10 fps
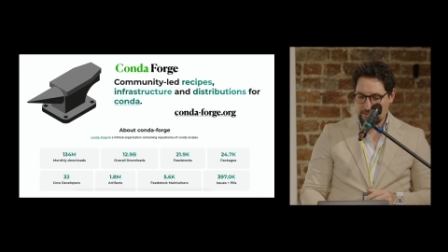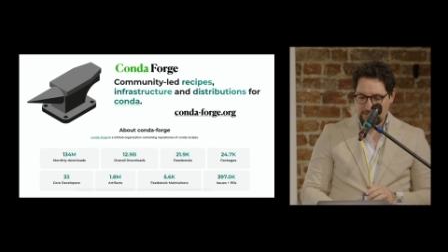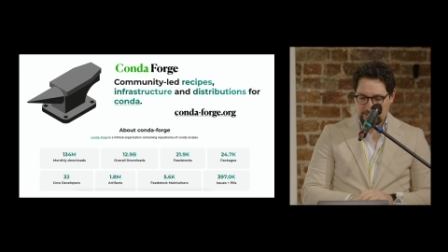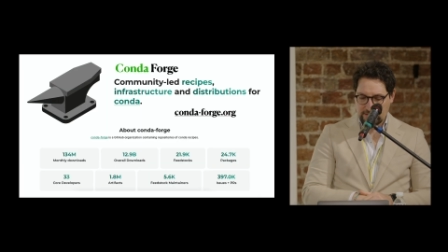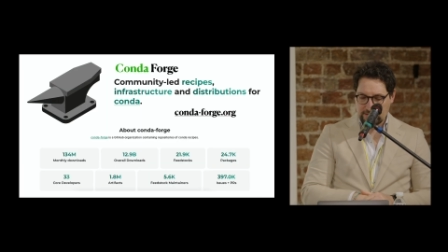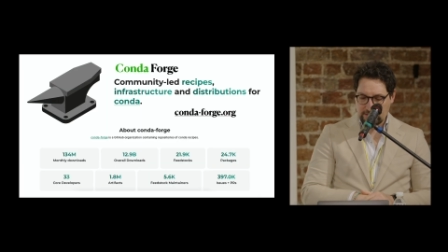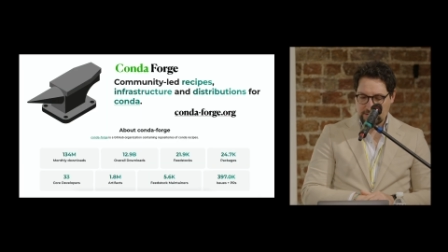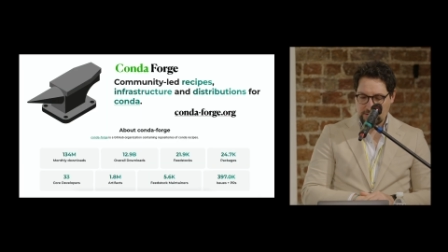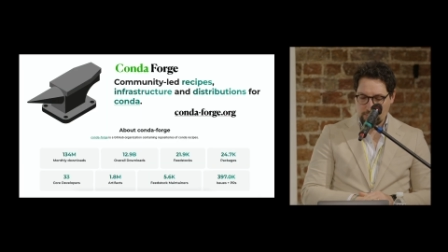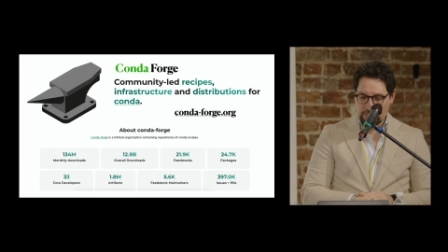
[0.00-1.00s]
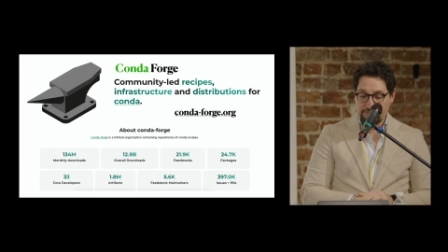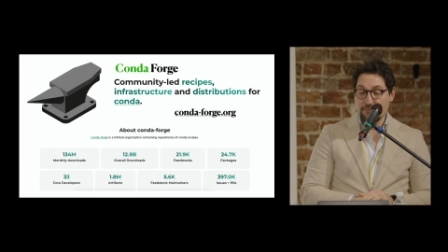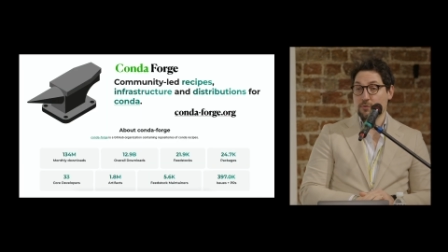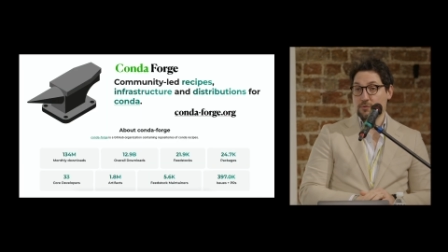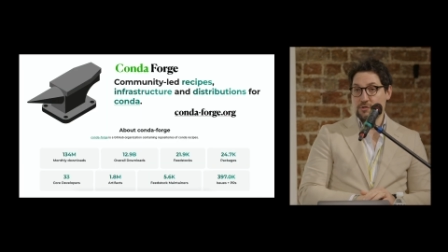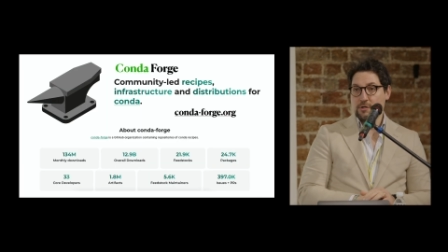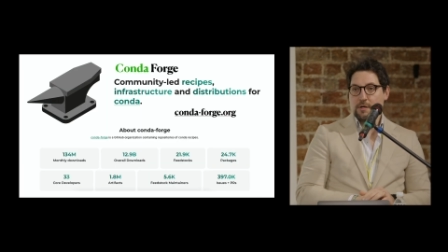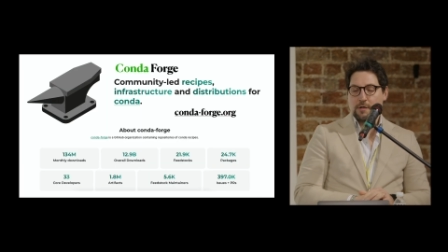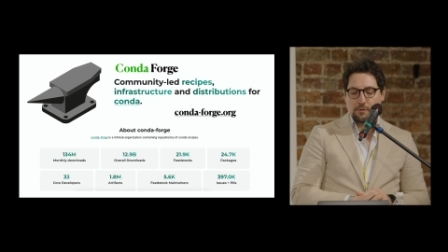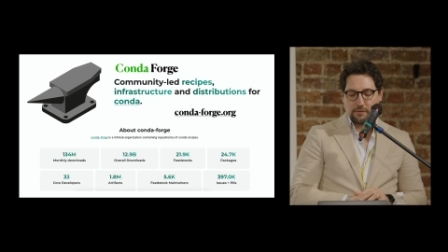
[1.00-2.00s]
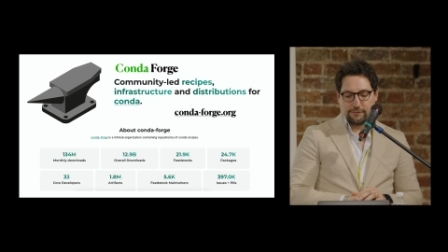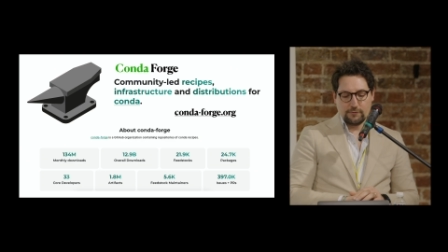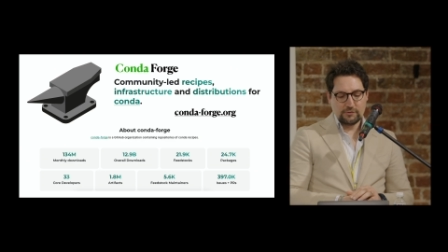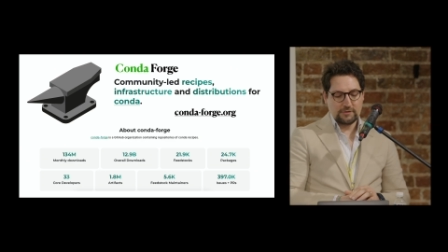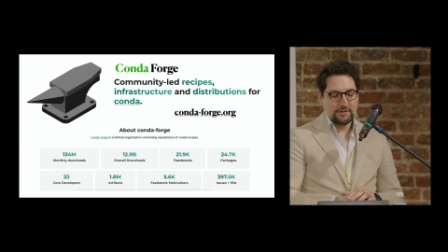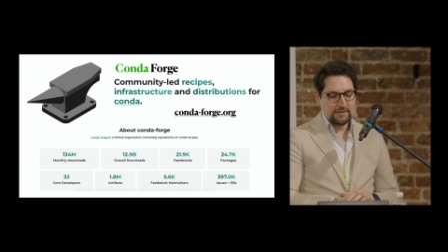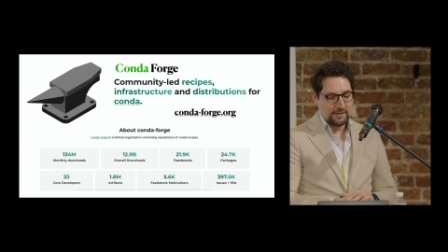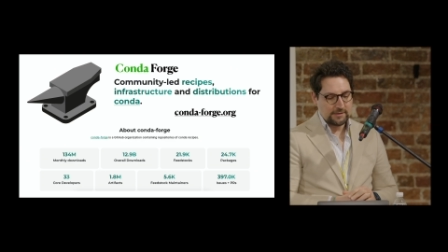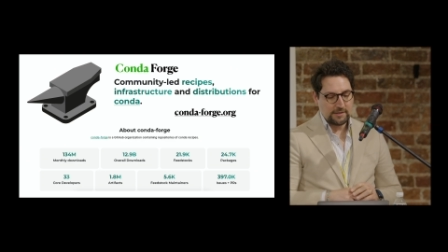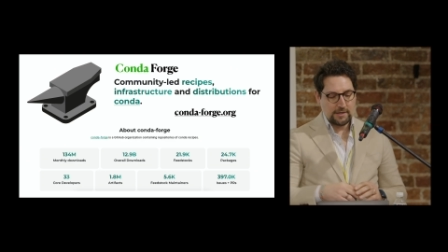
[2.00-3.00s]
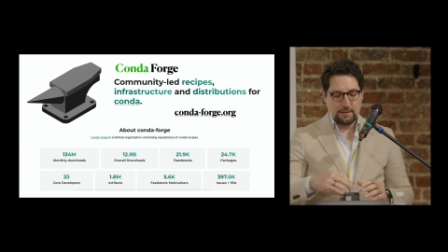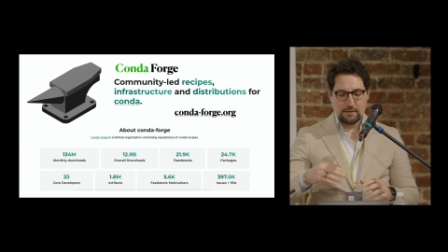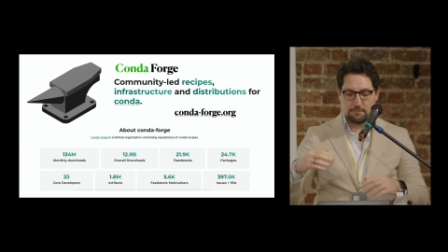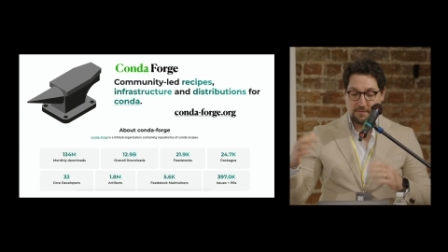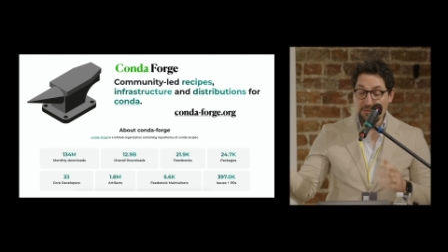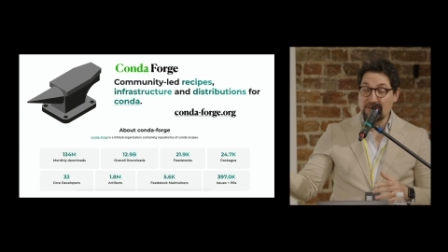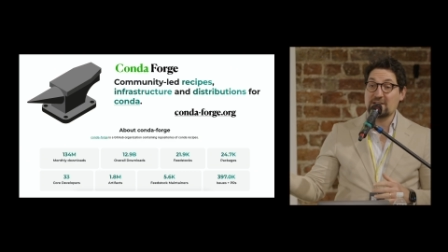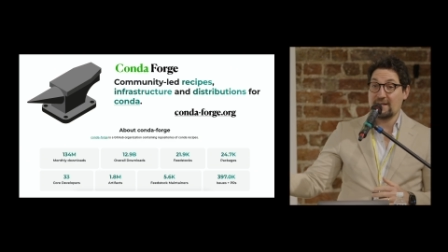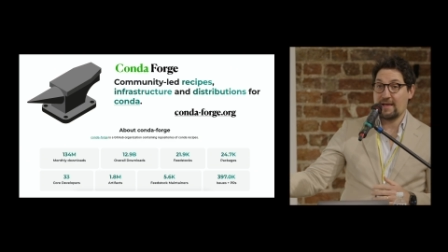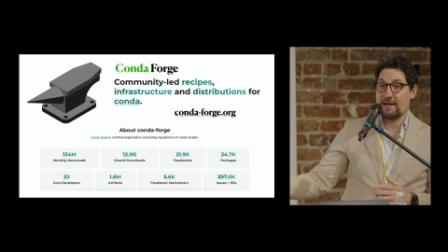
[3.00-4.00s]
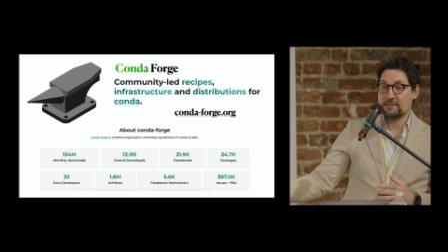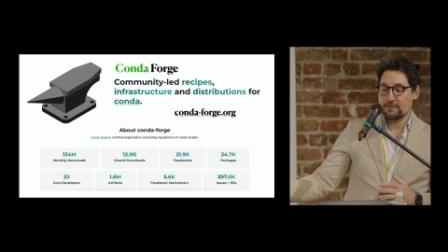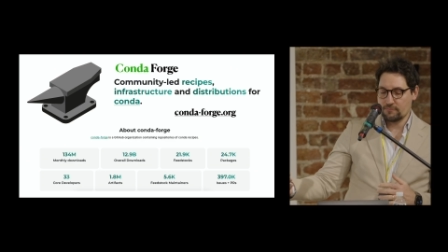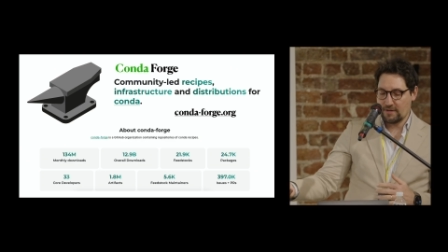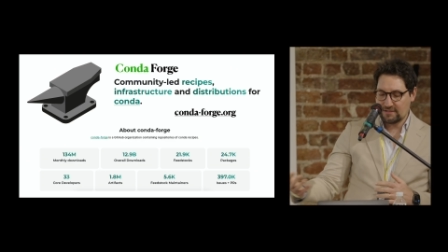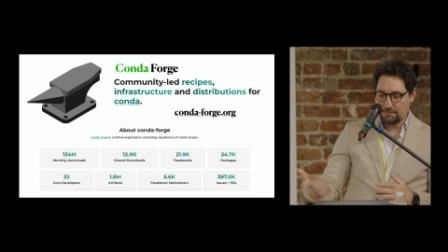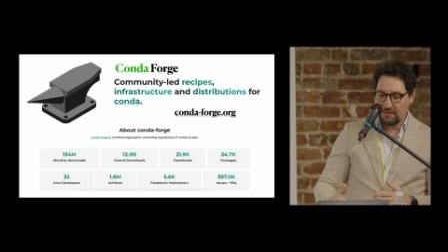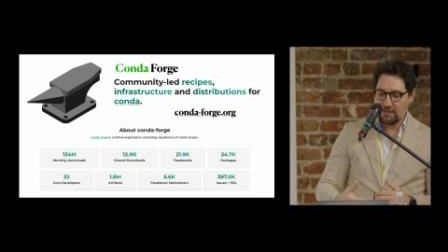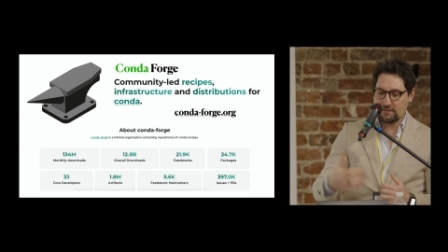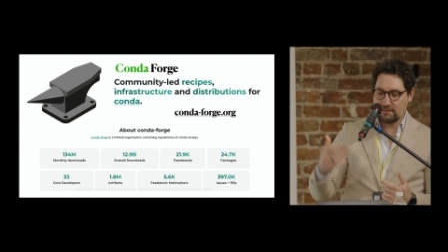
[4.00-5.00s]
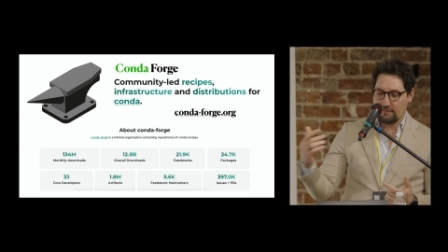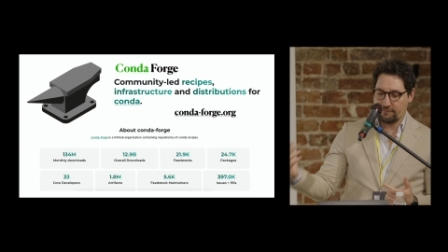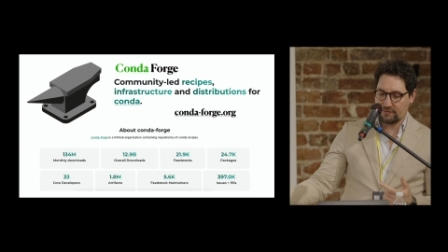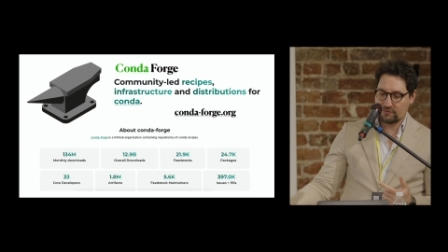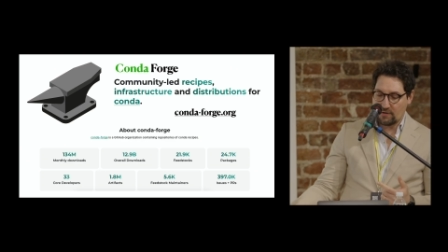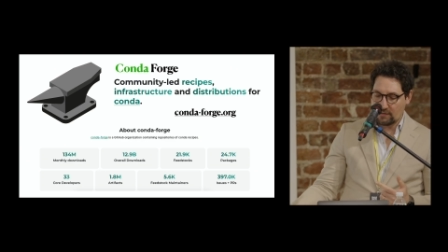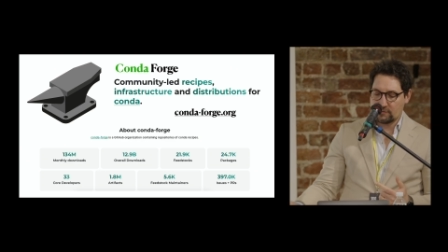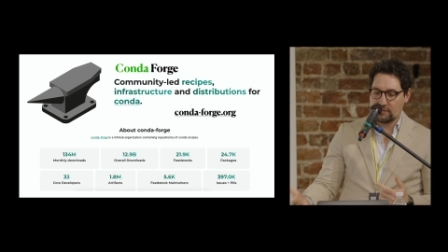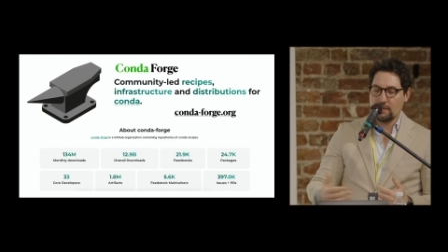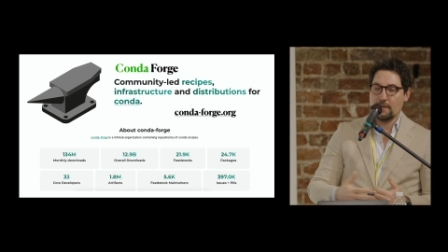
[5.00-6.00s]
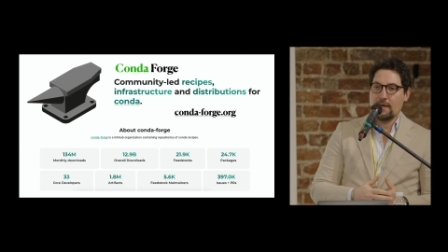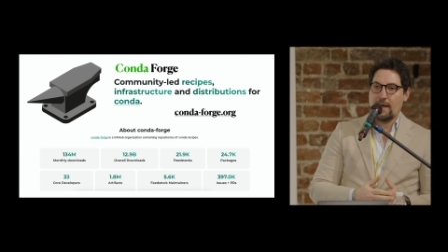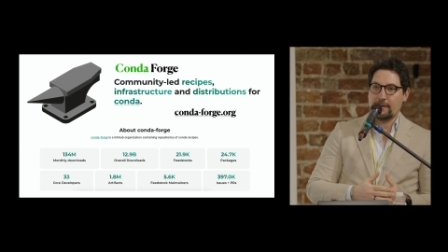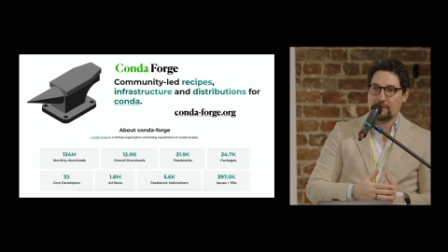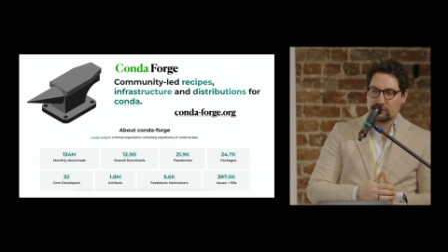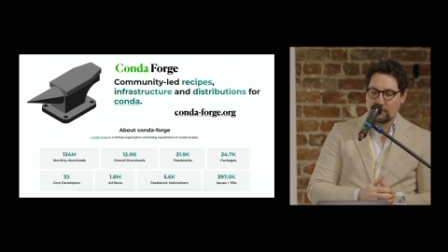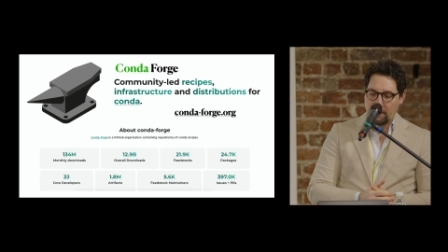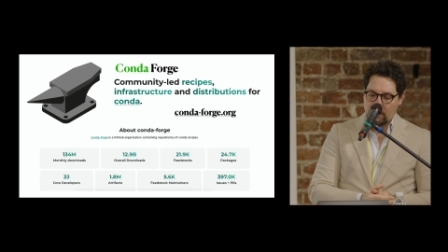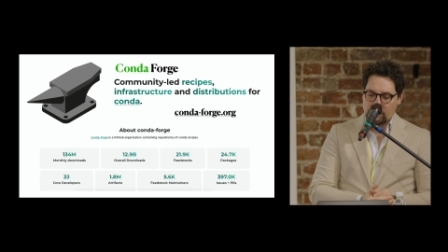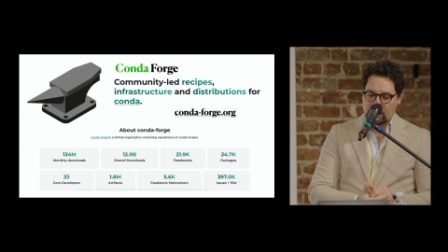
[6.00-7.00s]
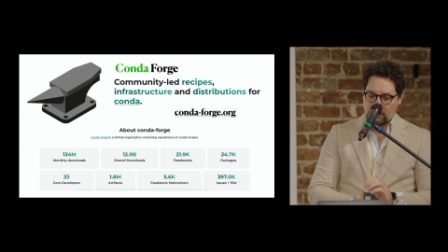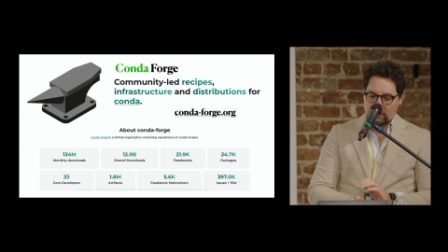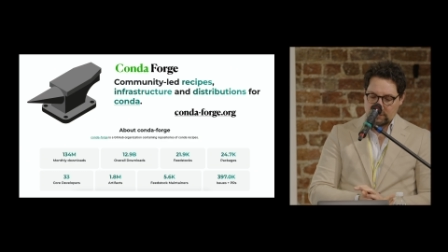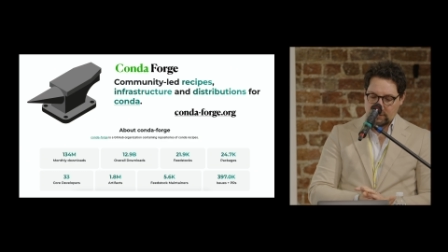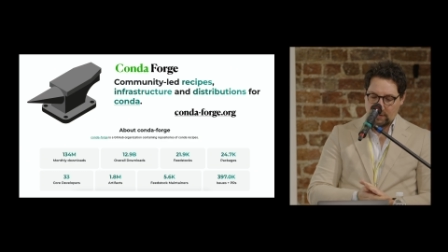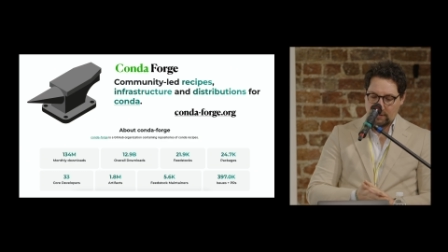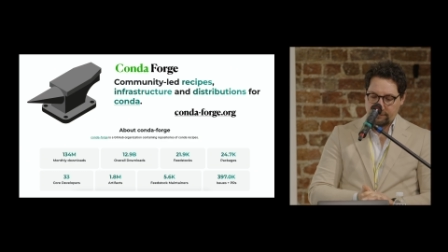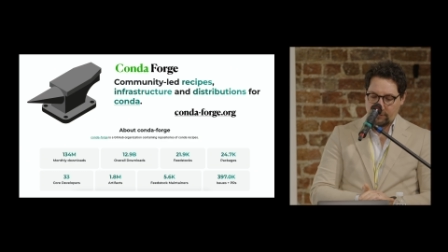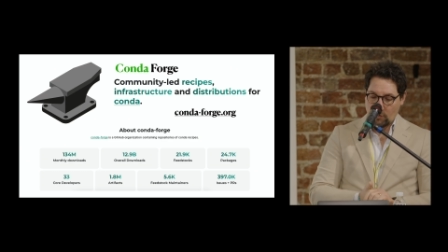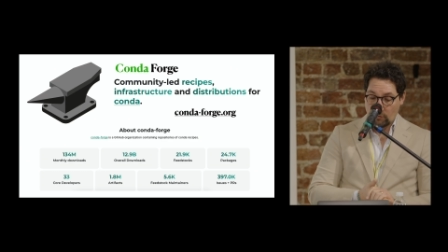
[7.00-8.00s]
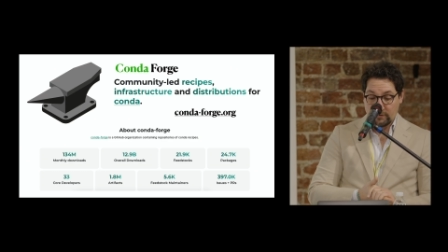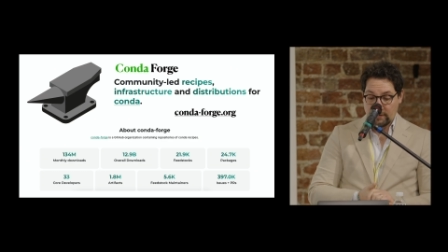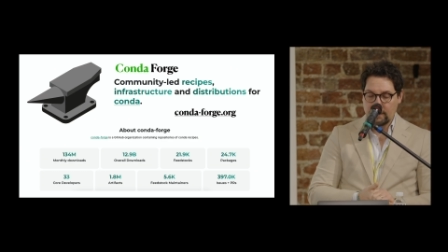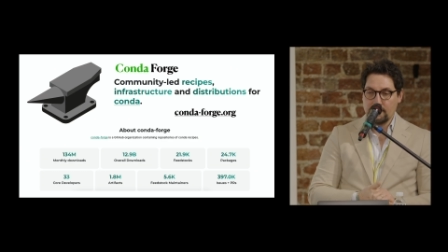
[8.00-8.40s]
does exist Conda Forge. Conda Forge is indeed the community-led recipes, infrastructure, and distributions for Conda.